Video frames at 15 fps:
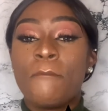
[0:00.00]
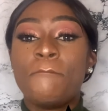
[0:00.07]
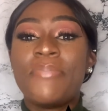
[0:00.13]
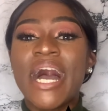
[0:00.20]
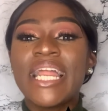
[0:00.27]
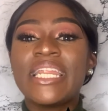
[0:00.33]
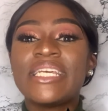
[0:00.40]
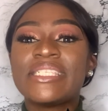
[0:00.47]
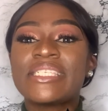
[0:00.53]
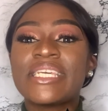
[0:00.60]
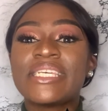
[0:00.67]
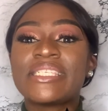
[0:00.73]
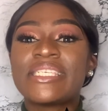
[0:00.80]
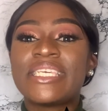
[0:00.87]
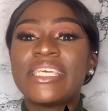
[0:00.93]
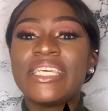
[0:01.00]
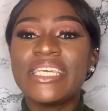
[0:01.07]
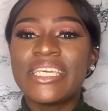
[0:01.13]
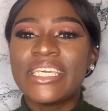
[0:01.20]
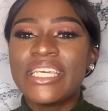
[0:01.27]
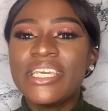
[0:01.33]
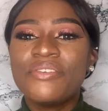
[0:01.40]
Balance is
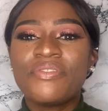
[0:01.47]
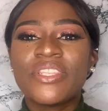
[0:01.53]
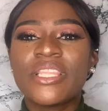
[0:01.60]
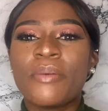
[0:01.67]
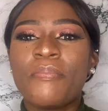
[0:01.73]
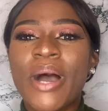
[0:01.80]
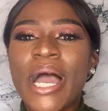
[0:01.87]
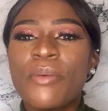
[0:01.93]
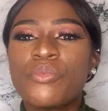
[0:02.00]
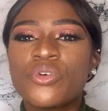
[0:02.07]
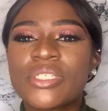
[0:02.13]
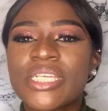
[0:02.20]
key. Even the Bible